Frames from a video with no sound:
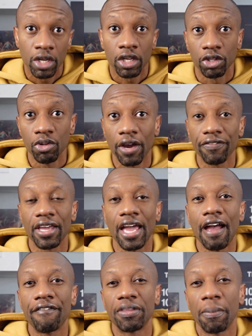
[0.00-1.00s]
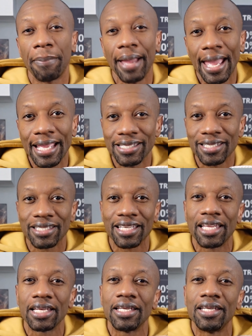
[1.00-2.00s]
You have to have the patience
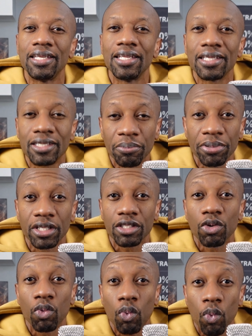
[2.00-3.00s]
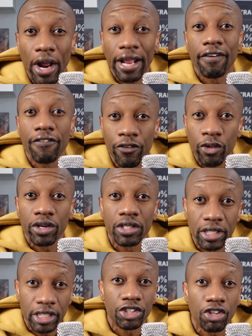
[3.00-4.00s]
and discipline to wait for a
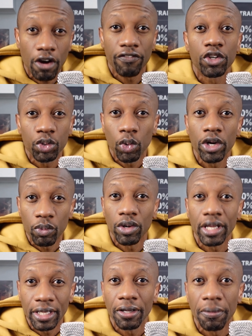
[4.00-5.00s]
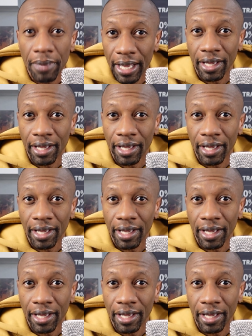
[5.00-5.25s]
touch off the 21 EMA.